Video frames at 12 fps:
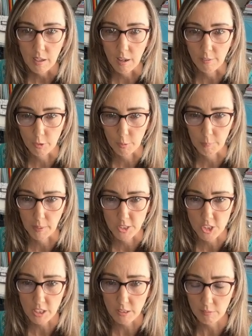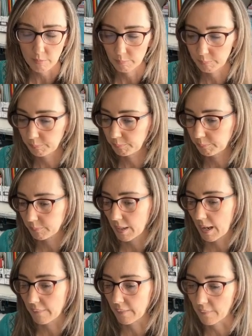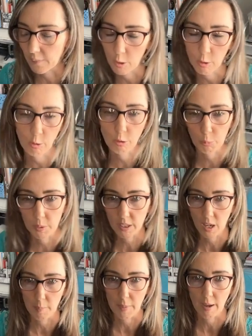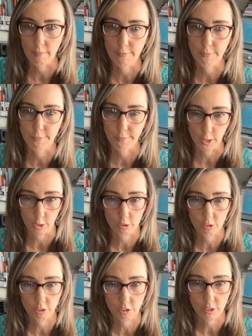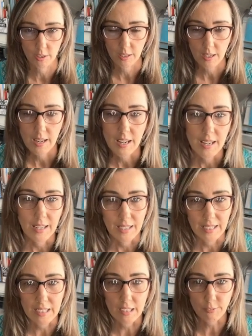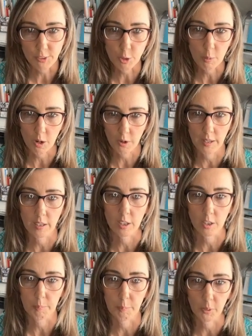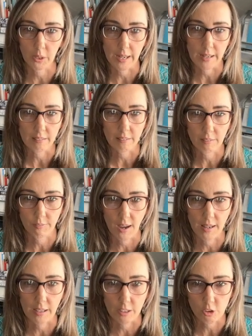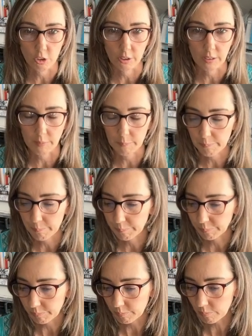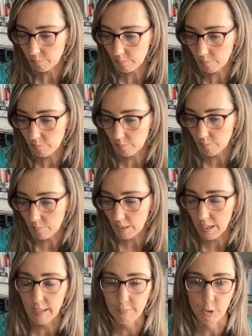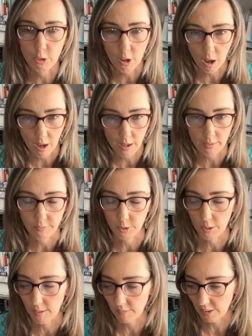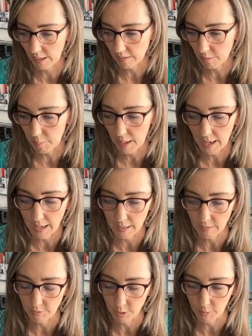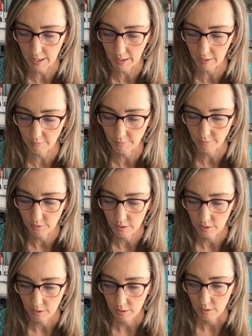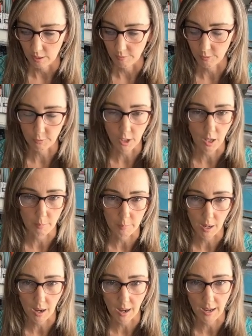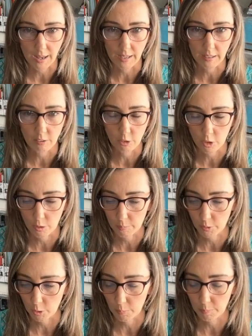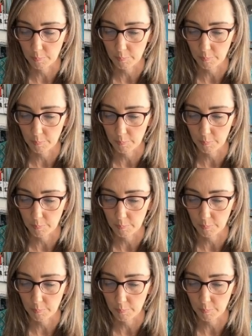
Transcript: of your budget and that those would come out first if you are in a good place financially. If you're not, if you have debt to pay, if you've gotten behind or your